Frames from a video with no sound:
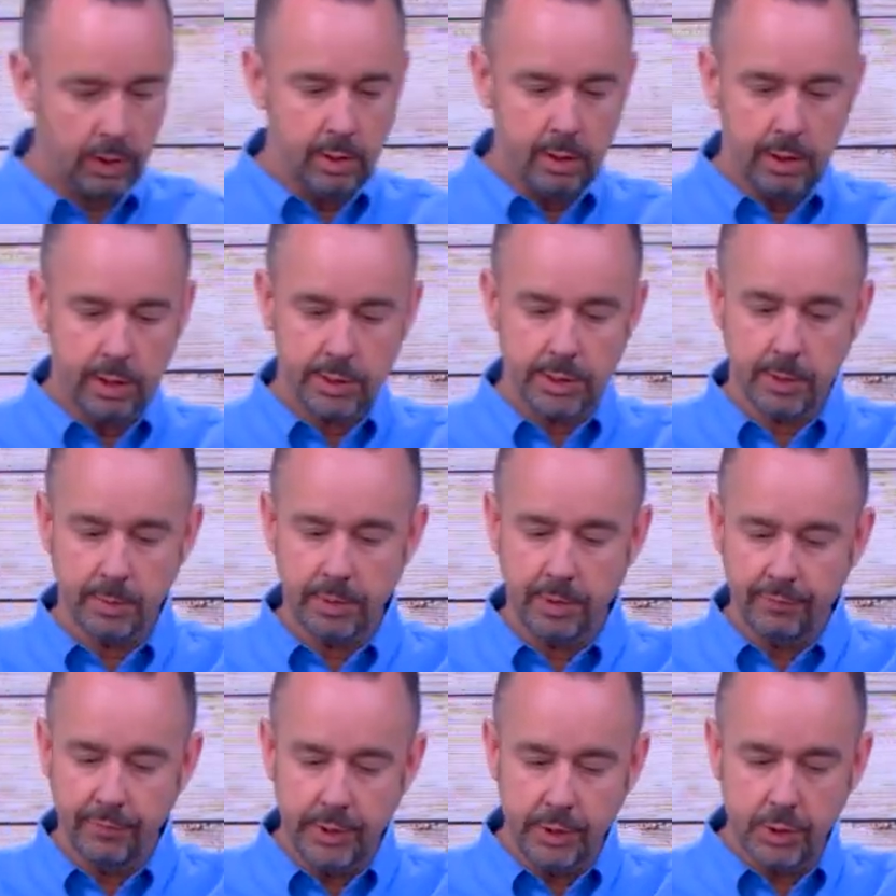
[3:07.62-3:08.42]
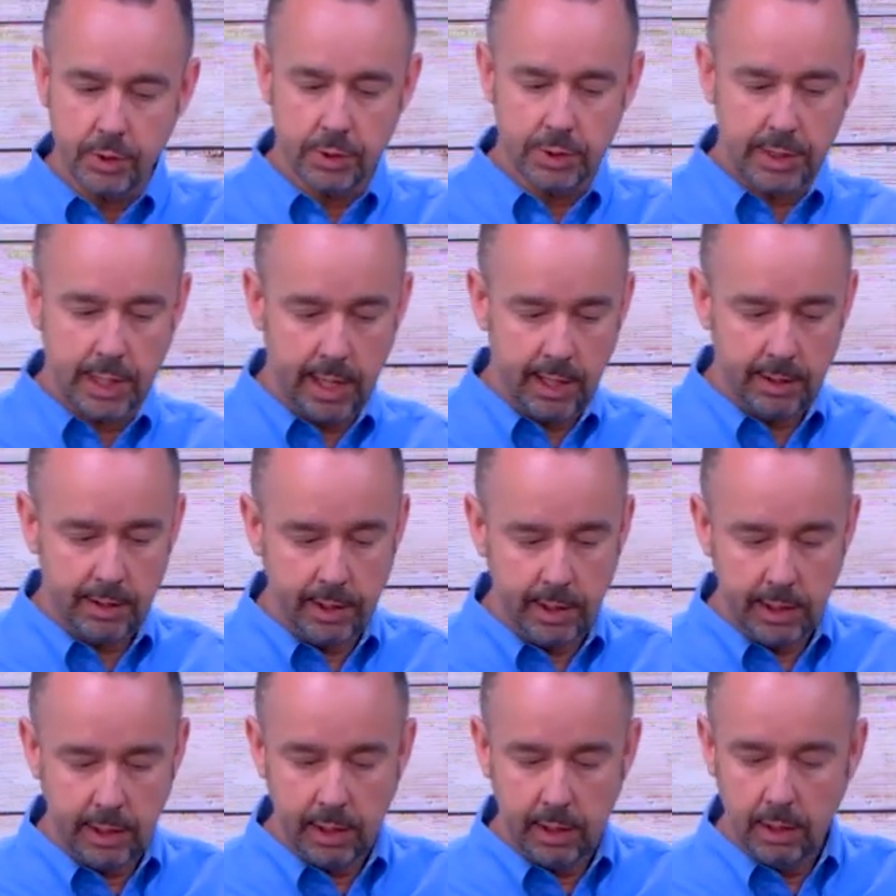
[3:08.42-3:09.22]
Now, some of the features on
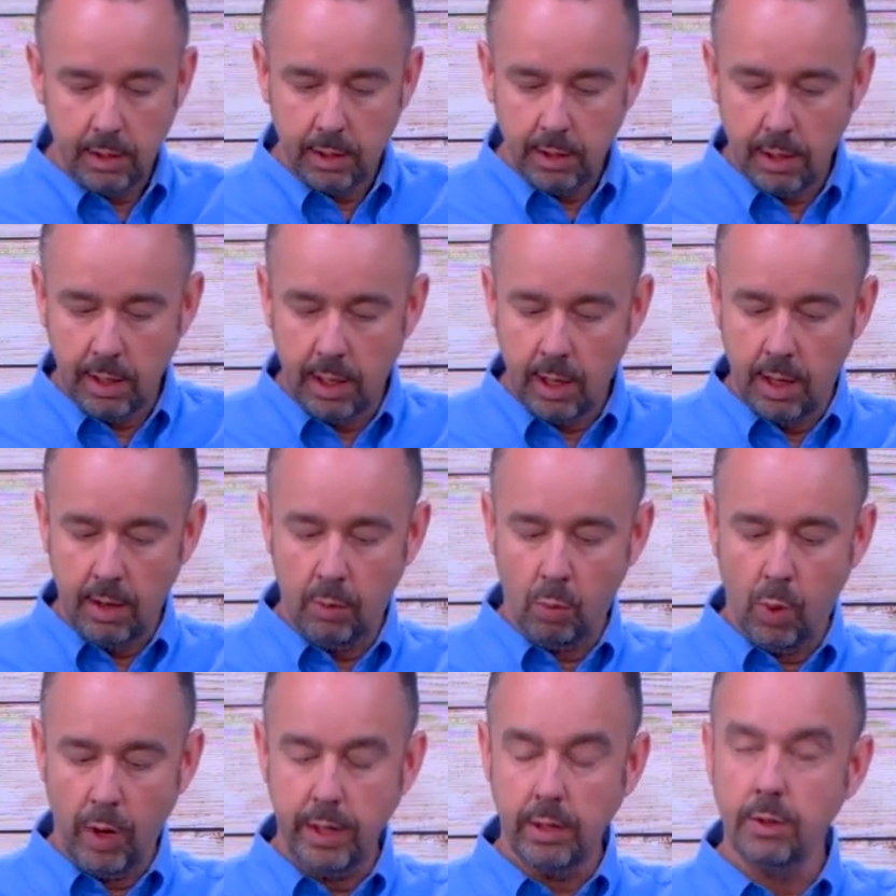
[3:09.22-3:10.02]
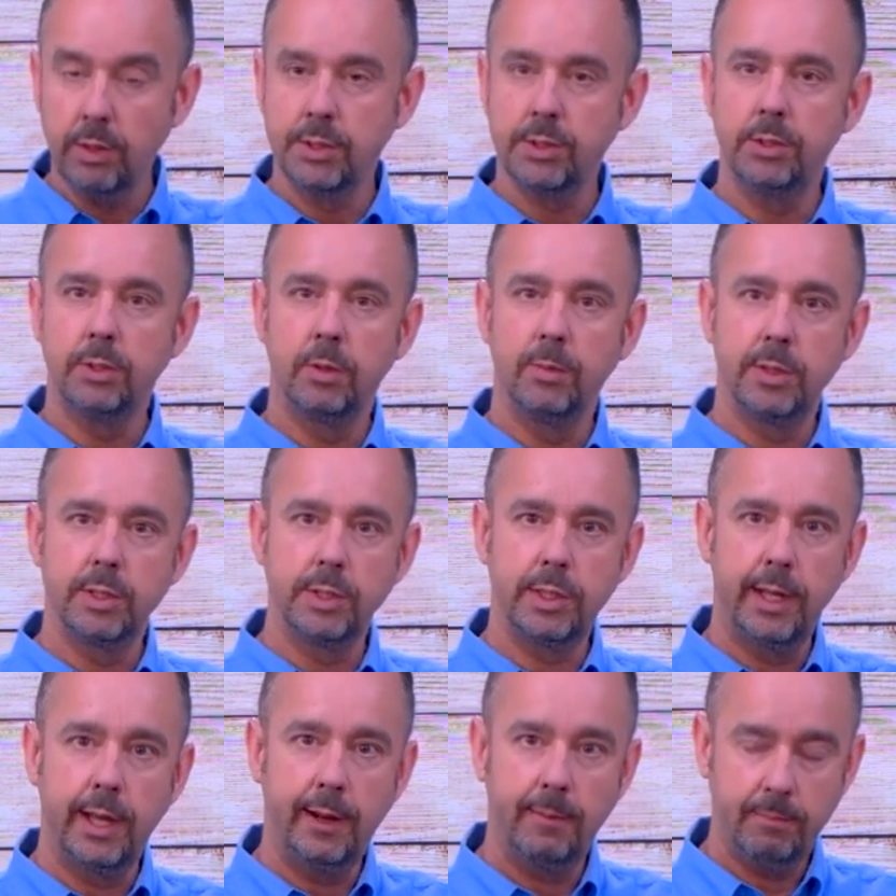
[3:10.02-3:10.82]
the uh, wireless
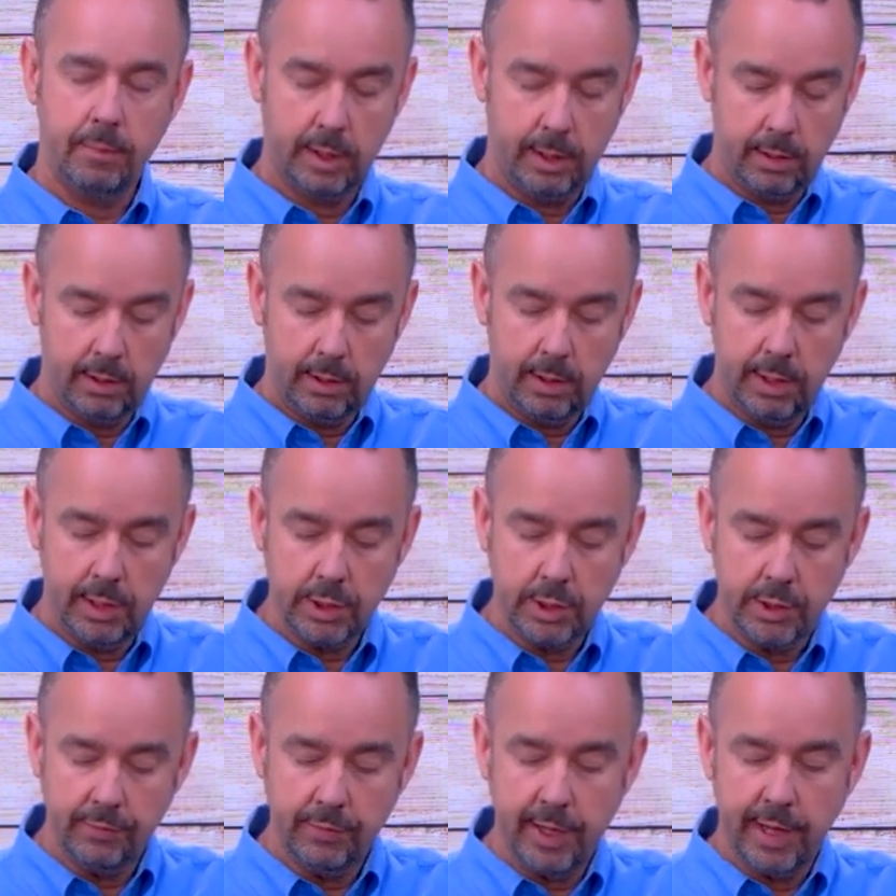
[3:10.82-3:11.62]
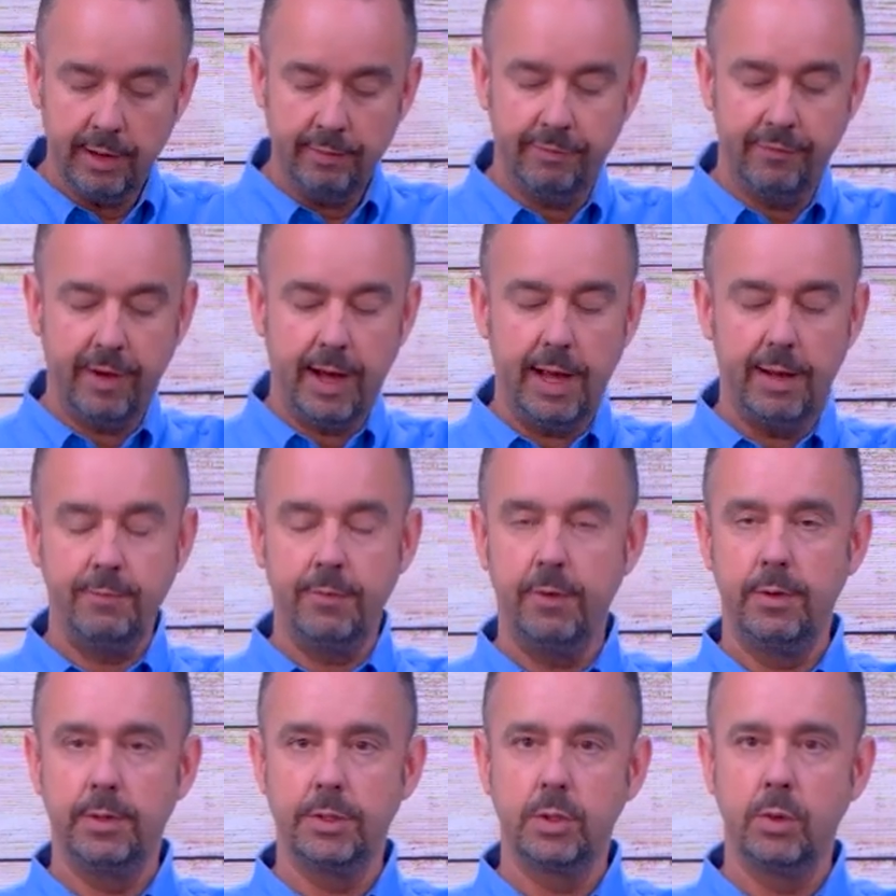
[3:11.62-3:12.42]
thermostat is you've got a five
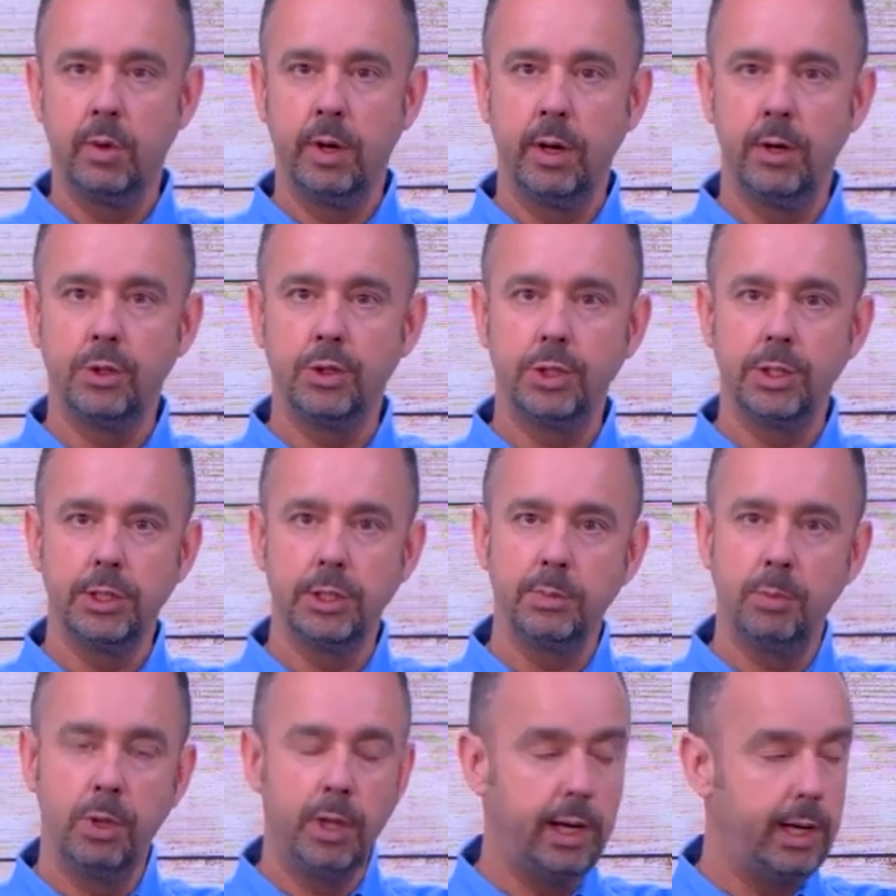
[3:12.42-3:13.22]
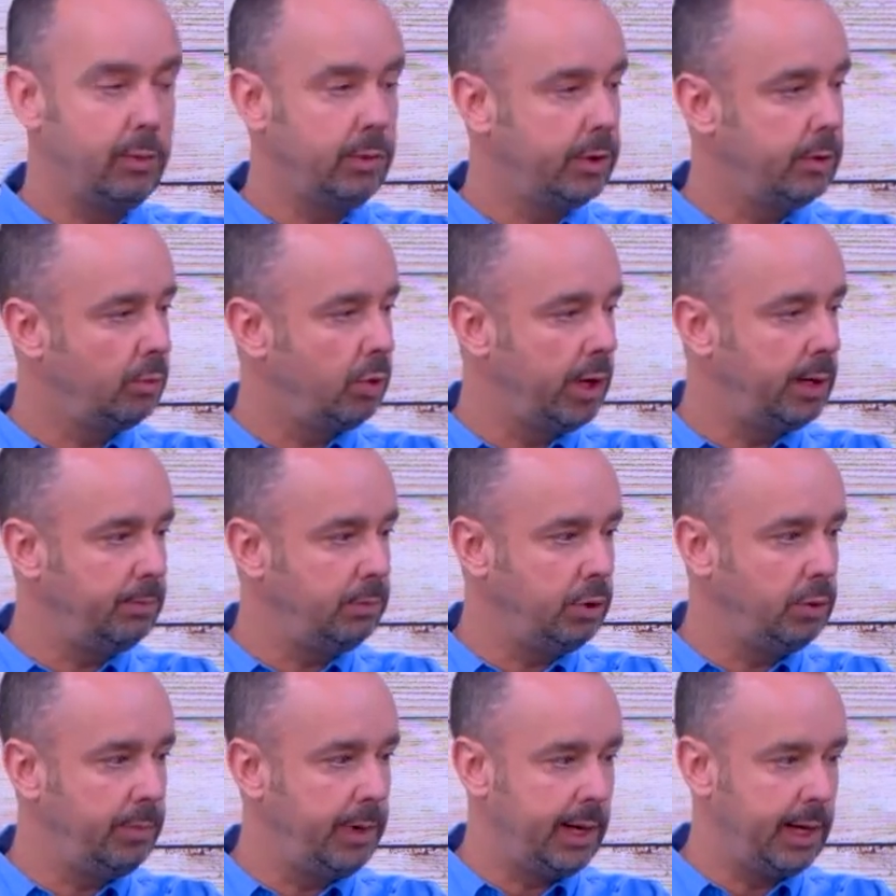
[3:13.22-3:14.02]
square inch display with a bright
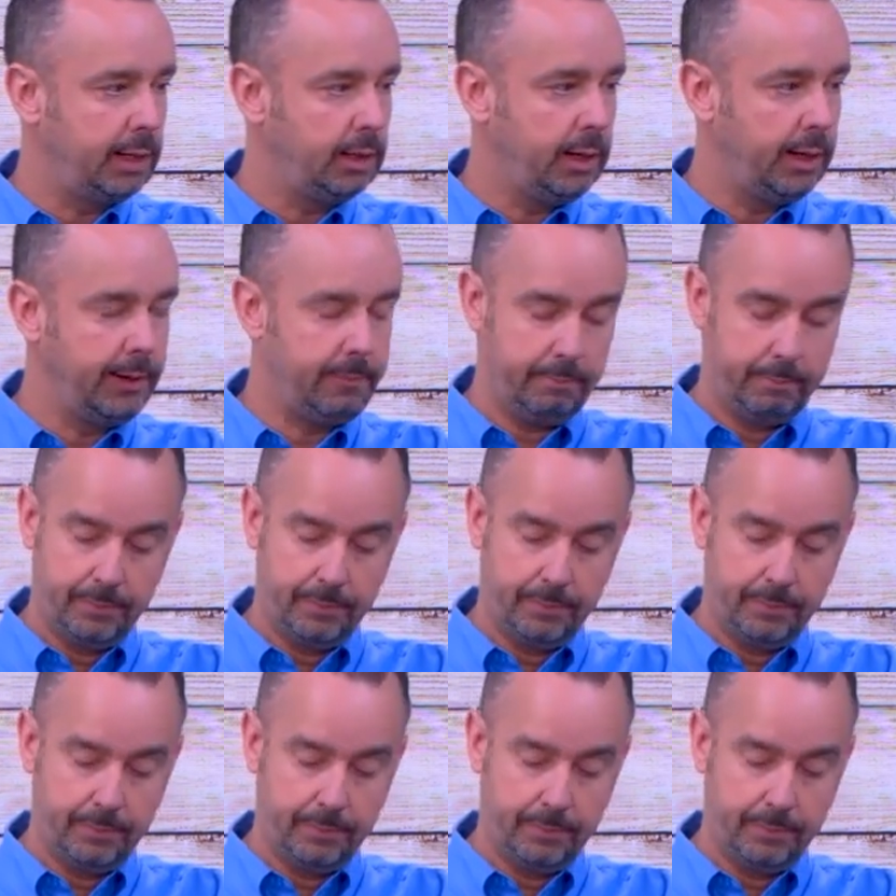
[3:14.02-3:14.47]
blue backlight.